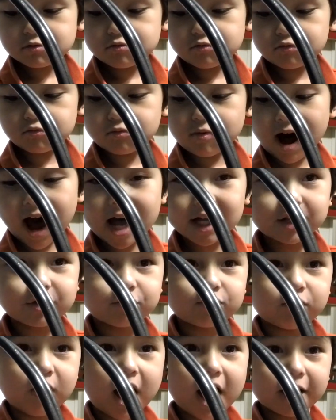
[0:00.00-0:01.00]
Last
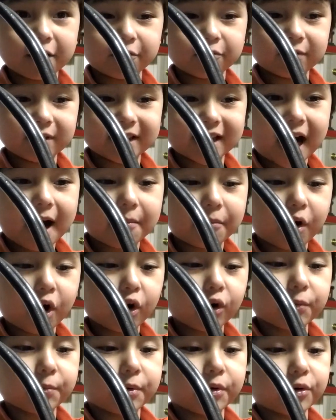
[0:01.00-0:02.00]
one, we got
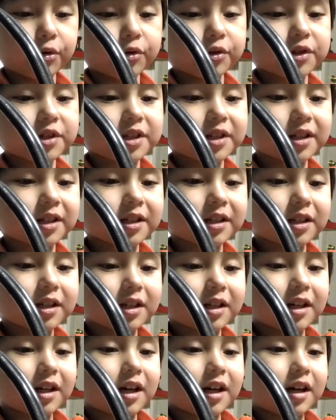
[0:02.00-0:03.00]
marbles.
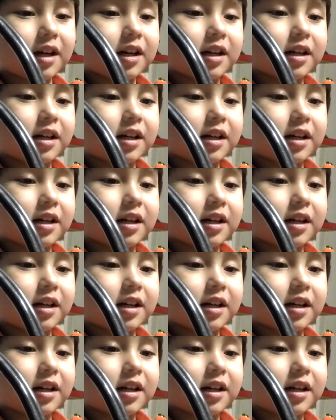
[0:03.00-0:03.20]
And